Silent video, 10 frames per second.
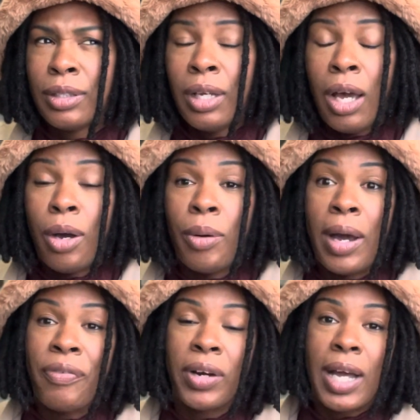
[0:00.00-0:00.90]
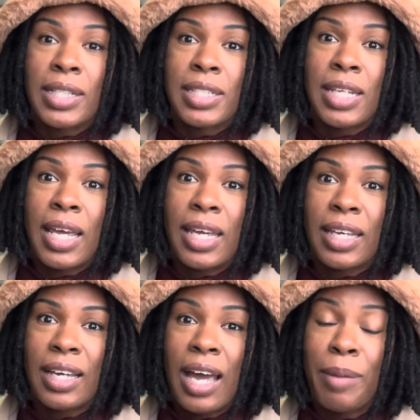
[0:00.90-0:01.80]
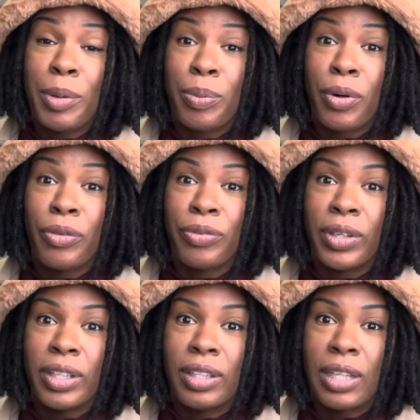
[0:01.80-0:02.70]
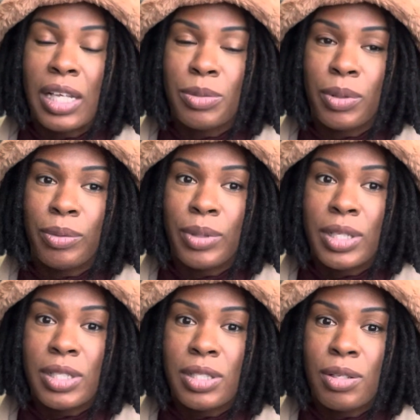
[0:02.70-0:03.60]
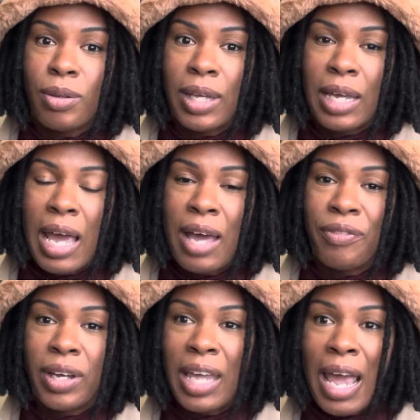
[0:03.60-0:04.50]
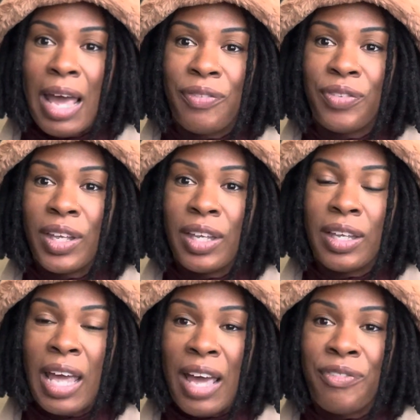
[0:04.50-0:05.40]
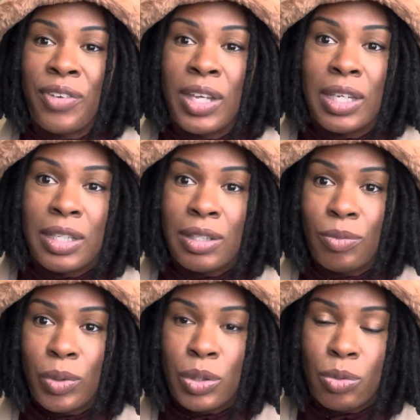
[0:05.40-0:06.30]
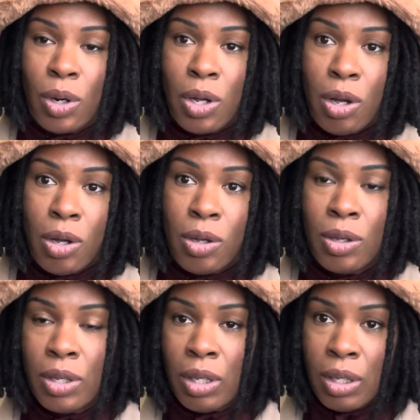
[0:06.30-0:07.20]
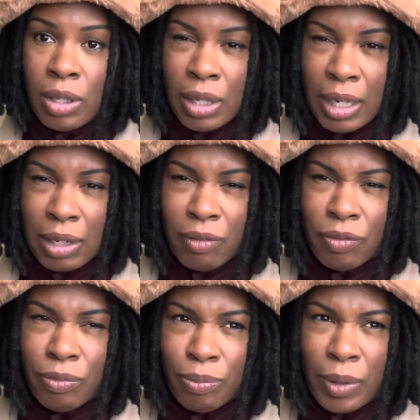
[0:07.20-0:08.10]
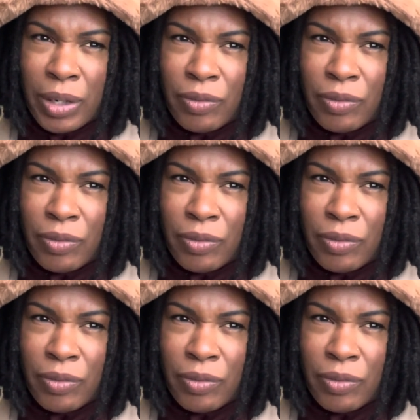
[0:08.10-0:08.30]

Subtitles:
Oh, I forgot to take ibuprofen. That's what it was. So I have a caffeine withdrawal kind of brain